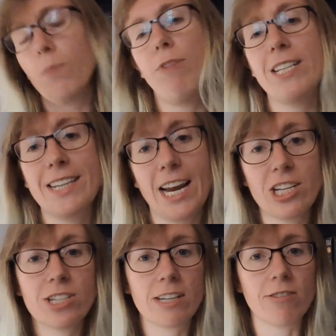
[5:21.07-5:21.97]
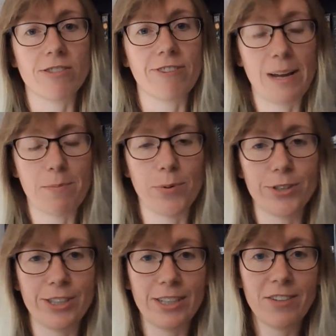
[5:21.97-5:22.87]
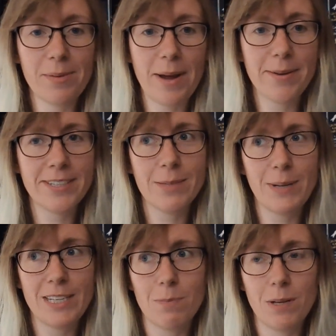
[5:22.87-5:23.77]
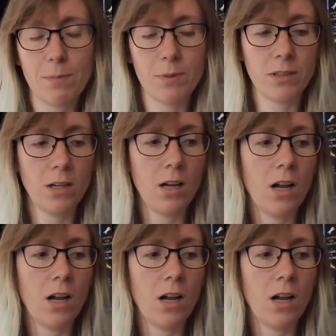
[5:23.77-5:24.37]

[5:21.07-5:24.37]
presentation skills are really important. You've got to be able to speak to people.